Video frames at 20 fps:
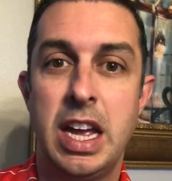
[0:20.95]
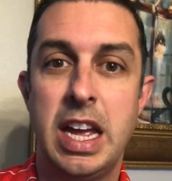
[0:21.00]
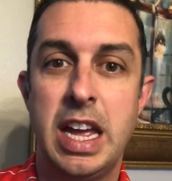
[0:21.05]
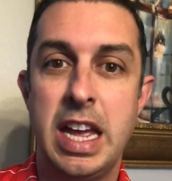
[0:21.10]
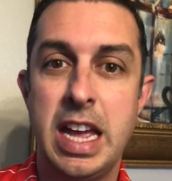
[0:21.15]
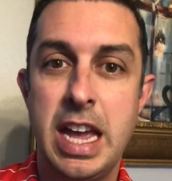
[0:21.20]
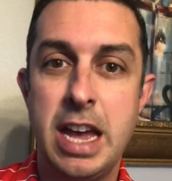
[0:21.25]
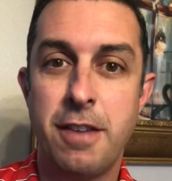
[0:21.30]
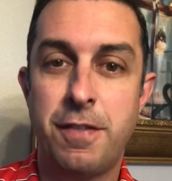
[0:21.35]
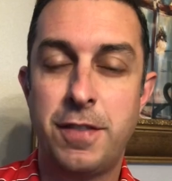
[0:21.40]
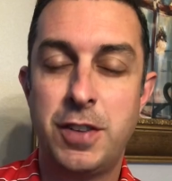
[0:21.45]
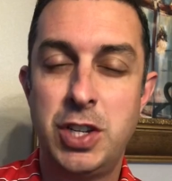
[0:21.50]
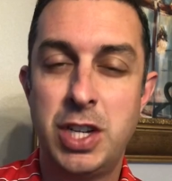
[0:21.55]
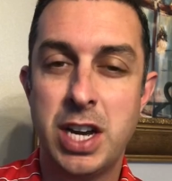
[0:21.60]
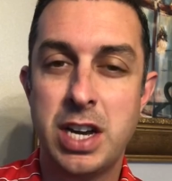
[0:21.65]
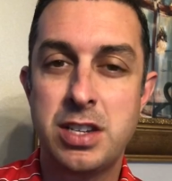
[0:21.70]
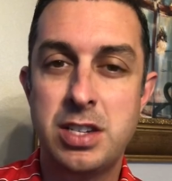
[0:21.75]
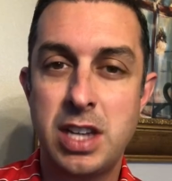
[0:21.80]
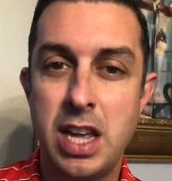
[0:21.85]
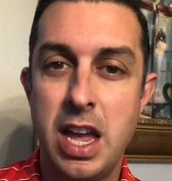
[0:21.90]

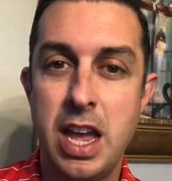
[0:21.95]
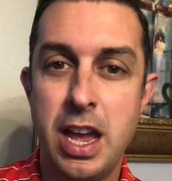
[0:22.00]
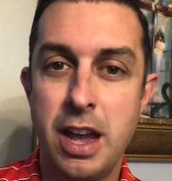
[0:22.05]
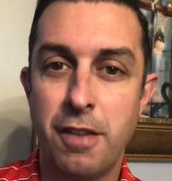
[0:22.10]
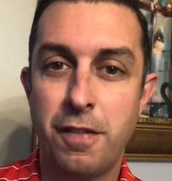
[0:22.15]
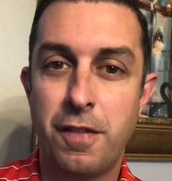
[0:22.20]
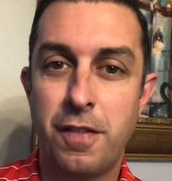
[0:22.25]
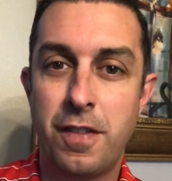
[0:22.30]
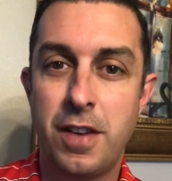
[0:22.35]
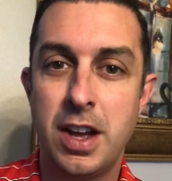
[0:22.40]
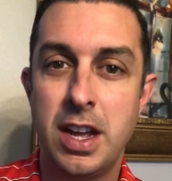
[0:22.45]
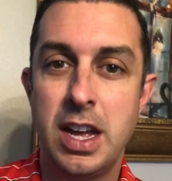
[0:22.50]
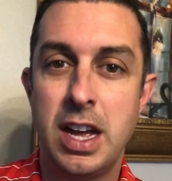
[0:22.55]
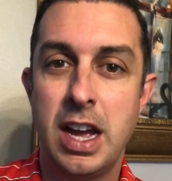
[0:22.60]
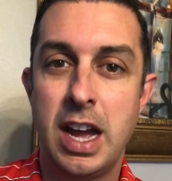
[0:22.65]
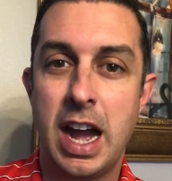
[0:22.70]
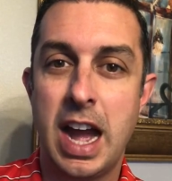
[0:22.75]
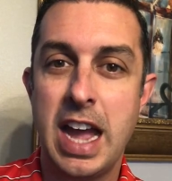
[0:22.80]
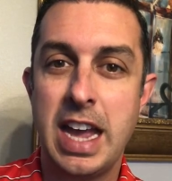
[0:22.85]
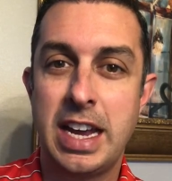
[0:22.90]
Just if,
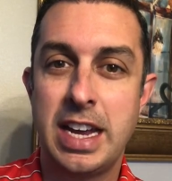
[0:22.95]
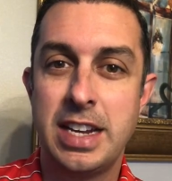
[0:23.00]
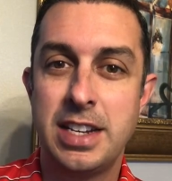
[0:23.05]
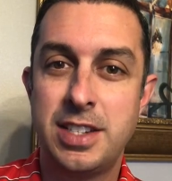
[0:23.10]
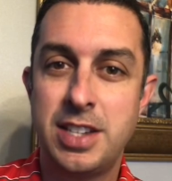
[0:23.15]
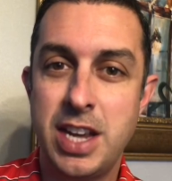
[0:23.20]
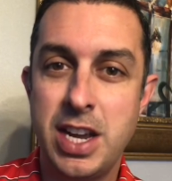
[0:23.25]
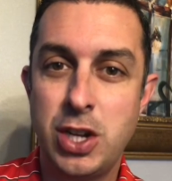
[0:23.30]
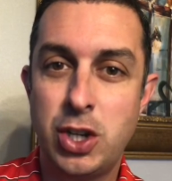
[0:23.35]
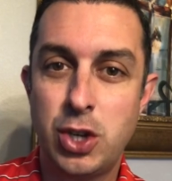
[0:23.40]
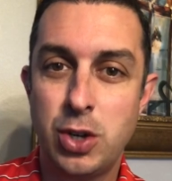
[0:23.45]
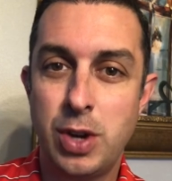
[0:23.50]
I can teach